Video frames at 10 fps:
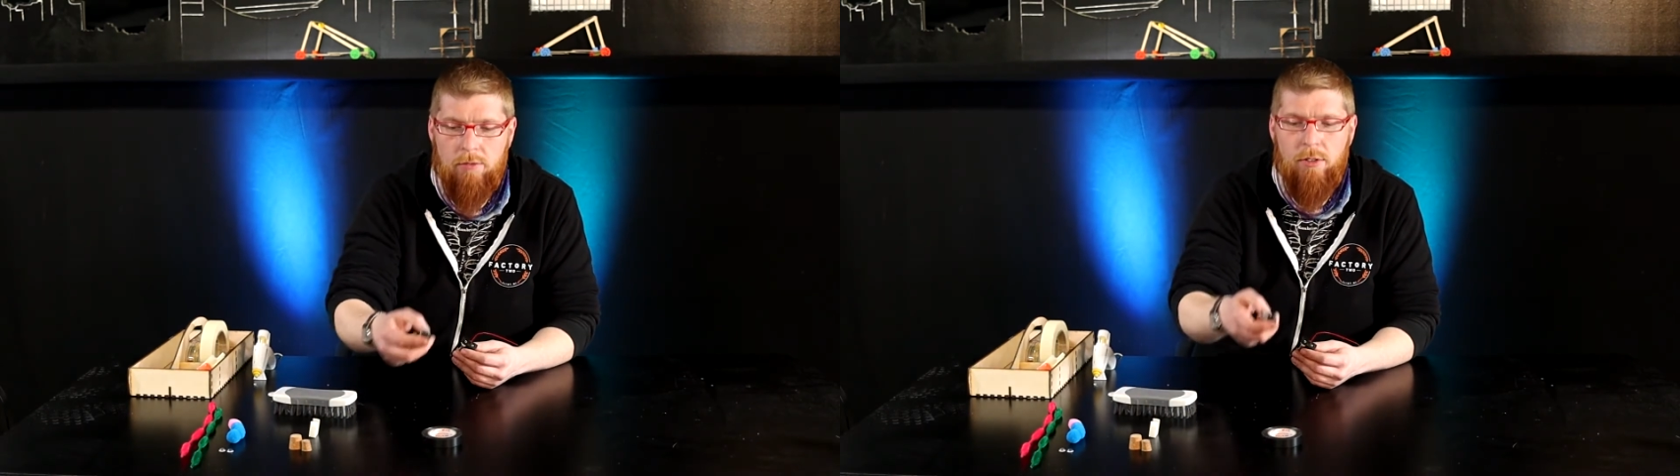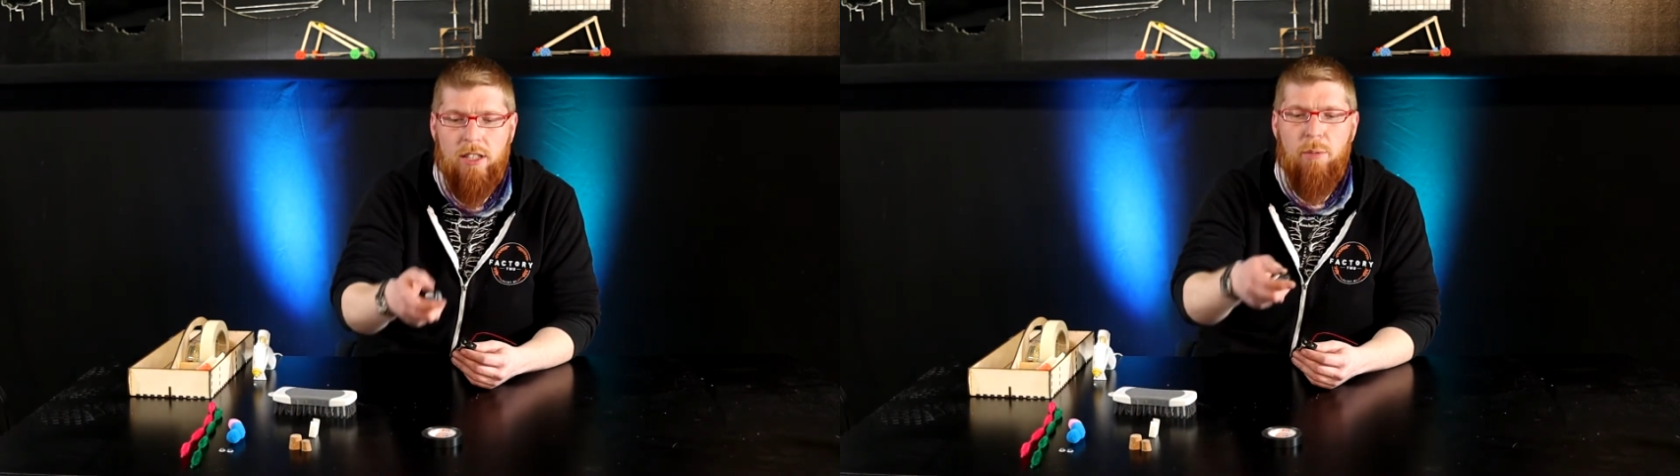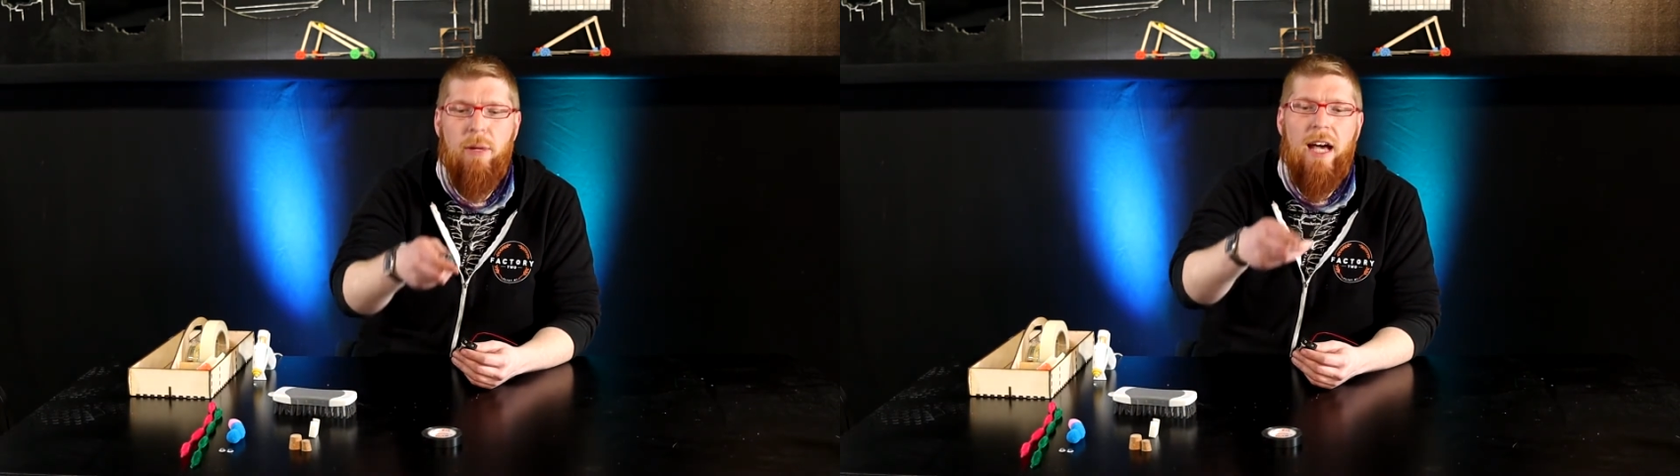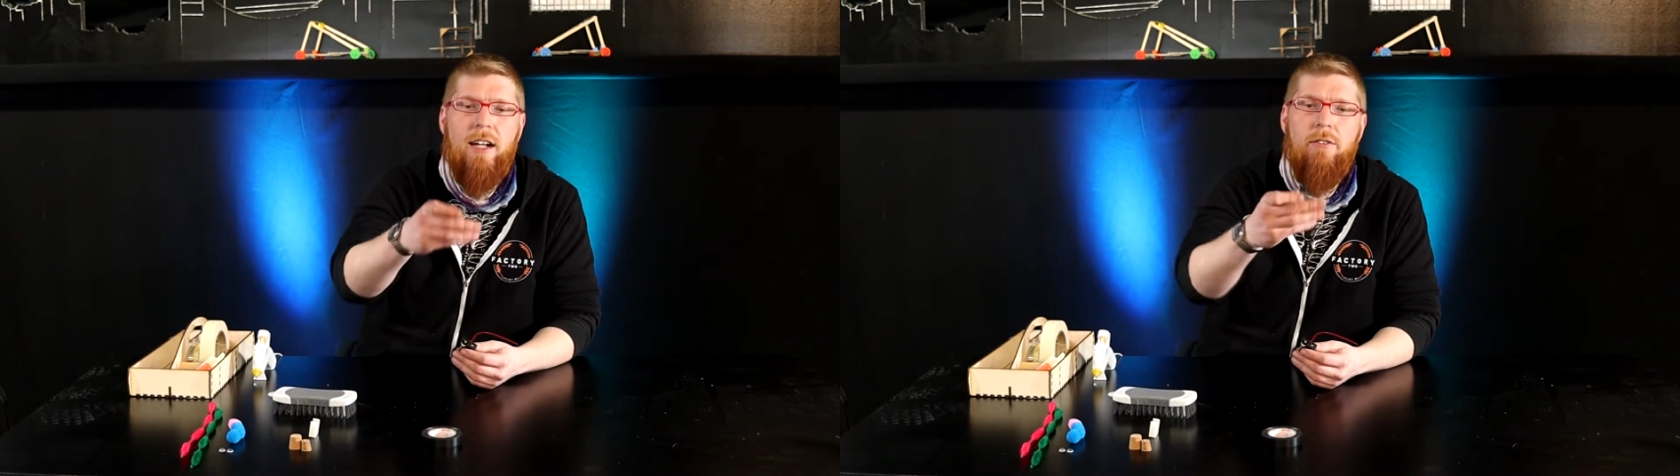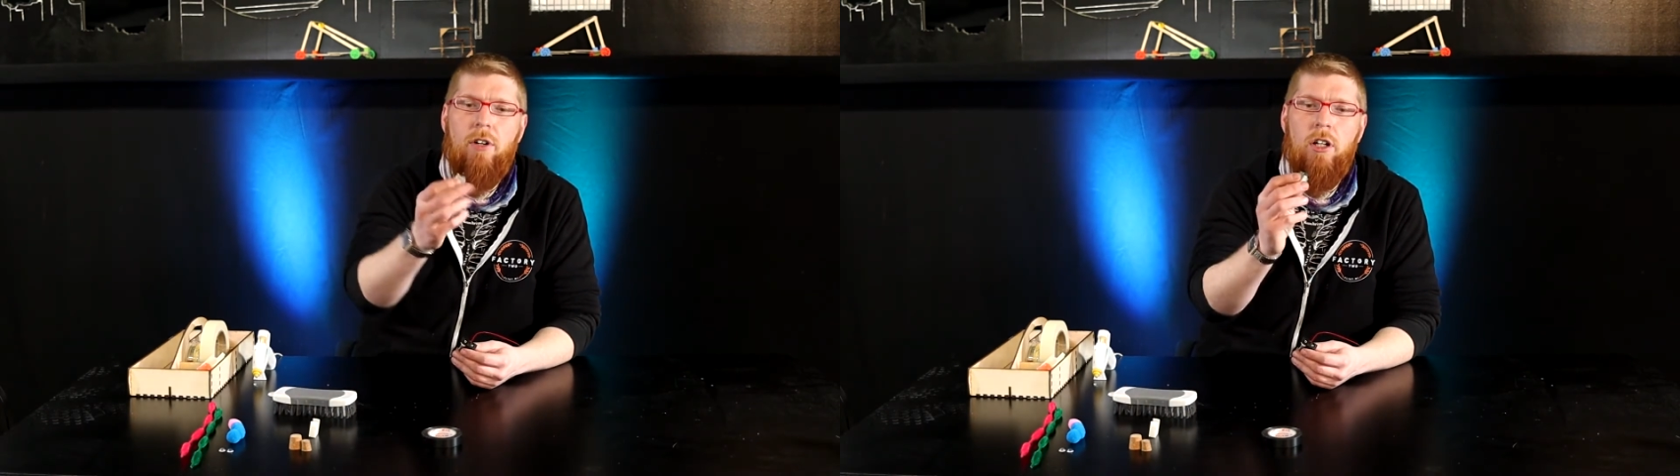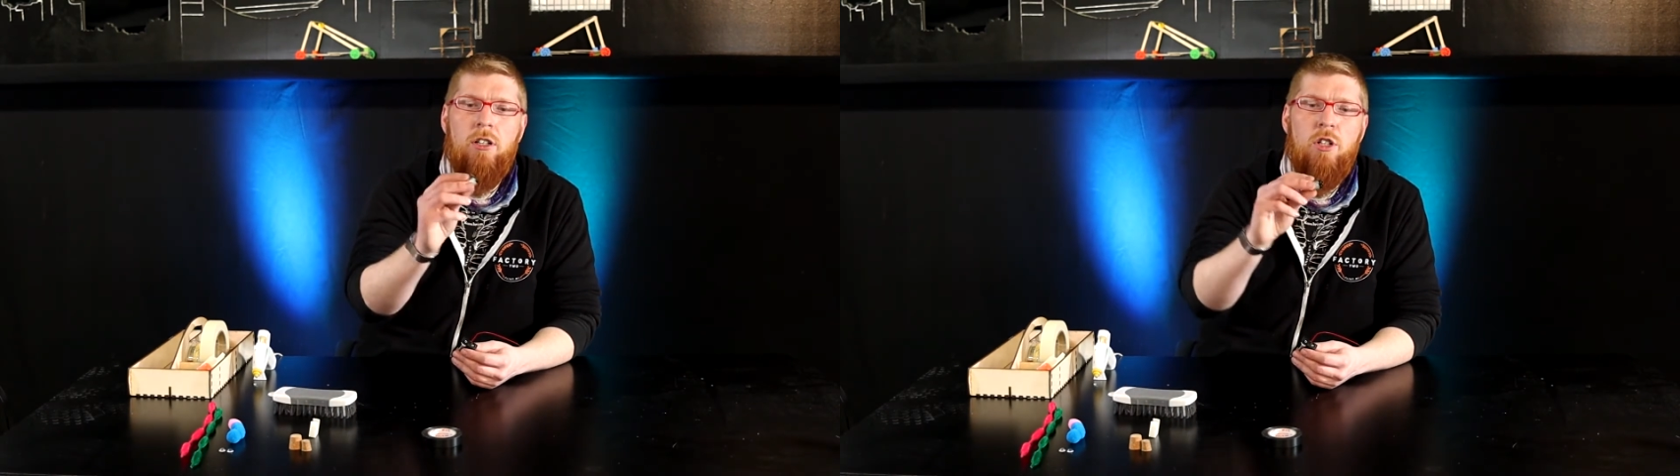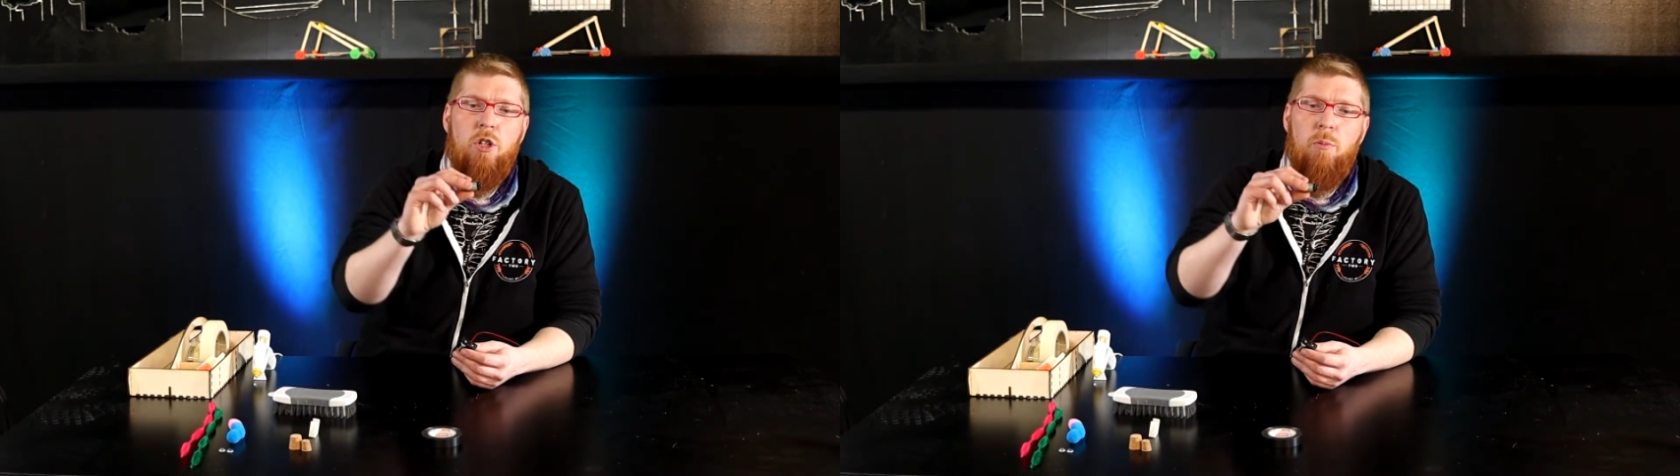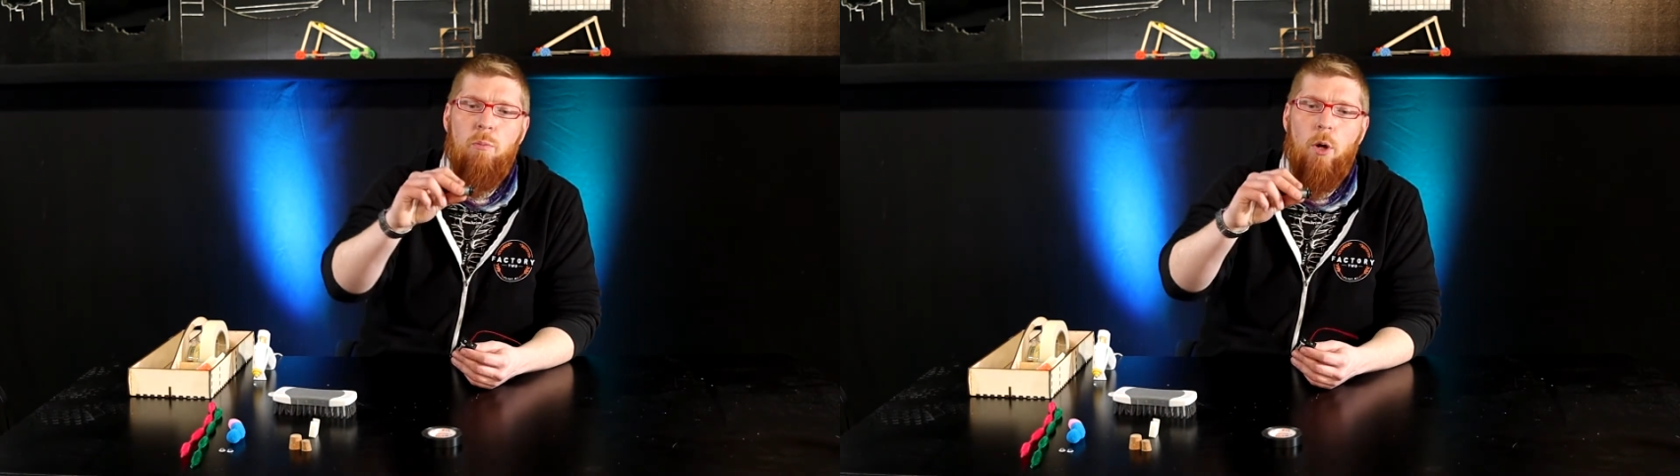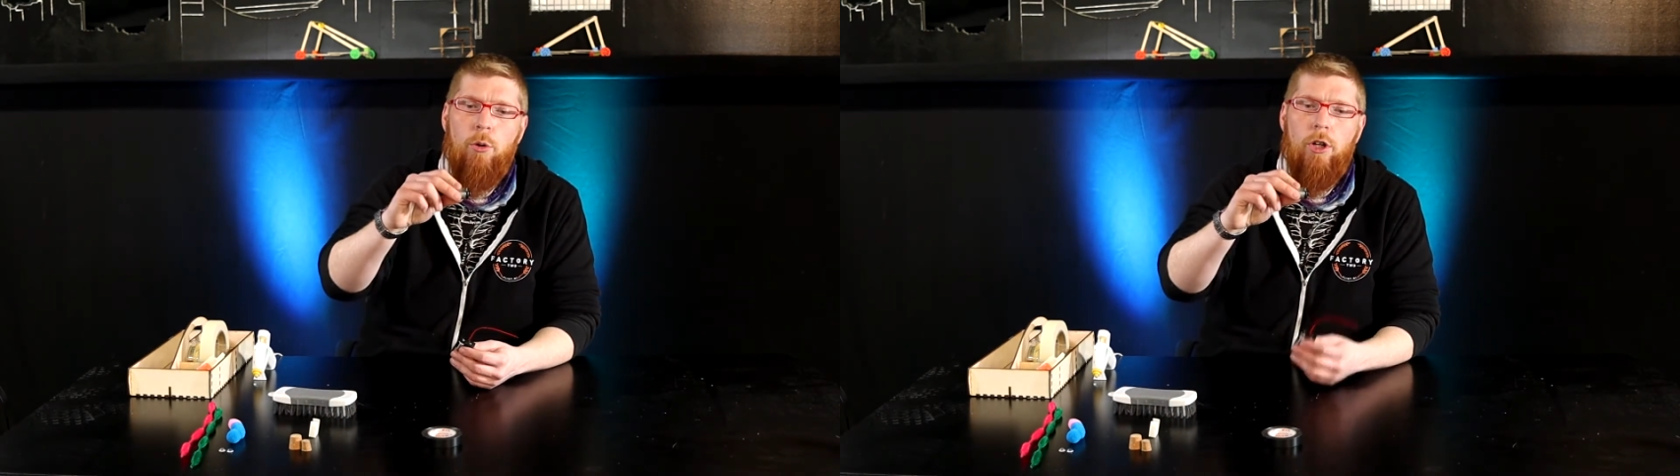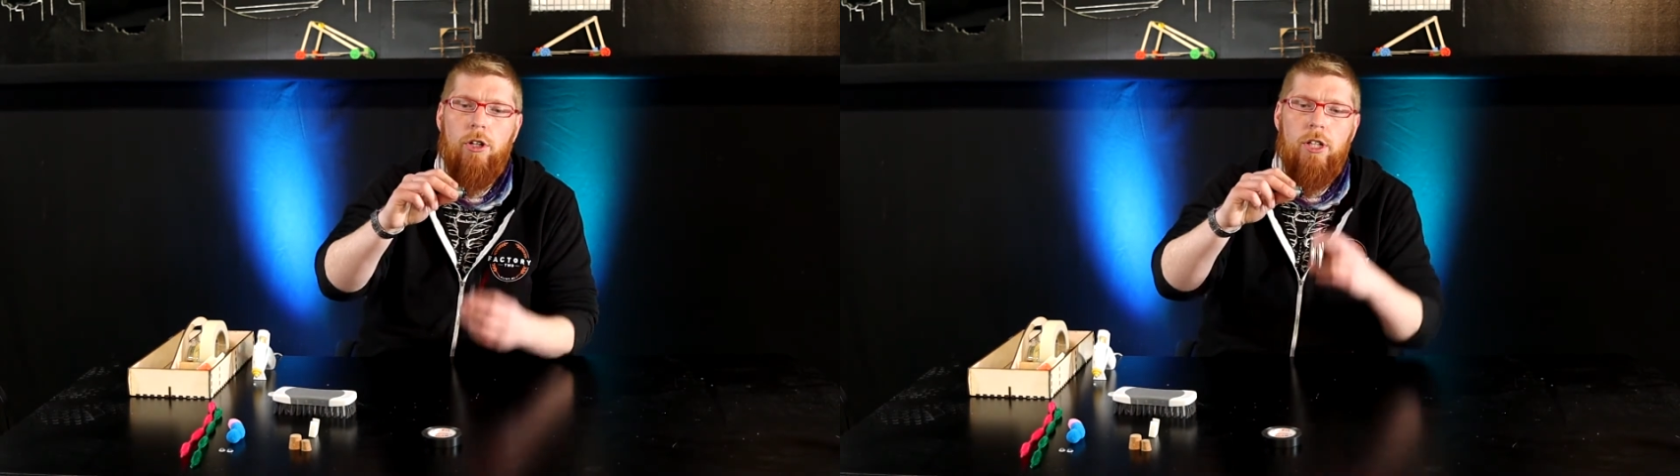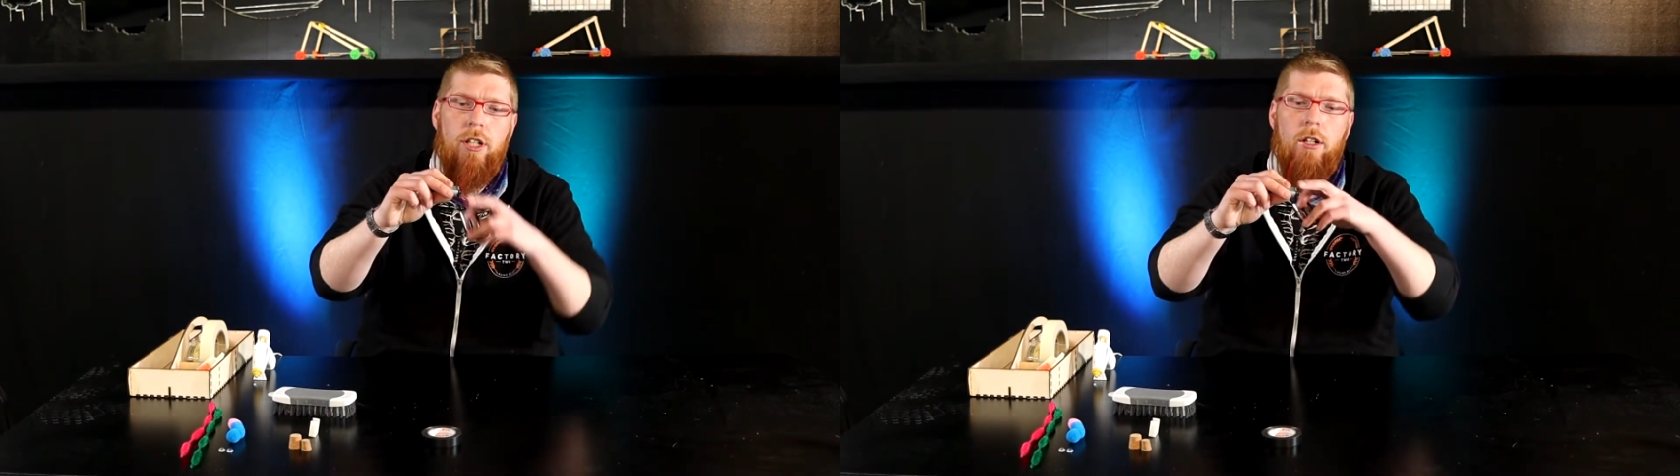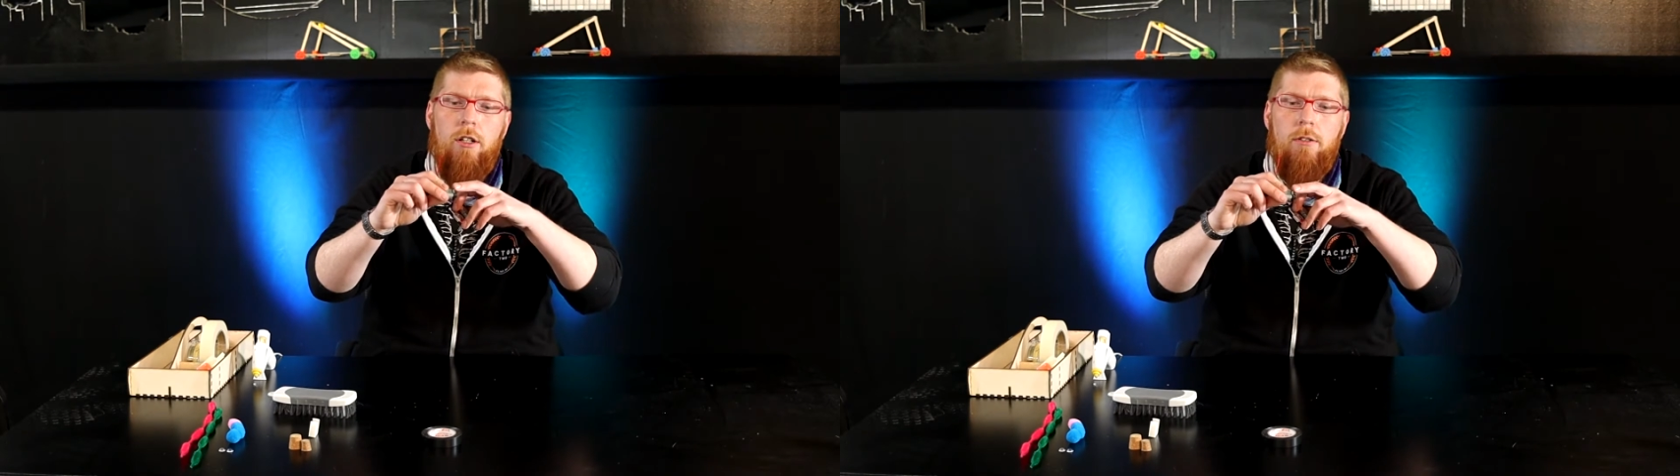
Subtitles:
on the back of our motor here.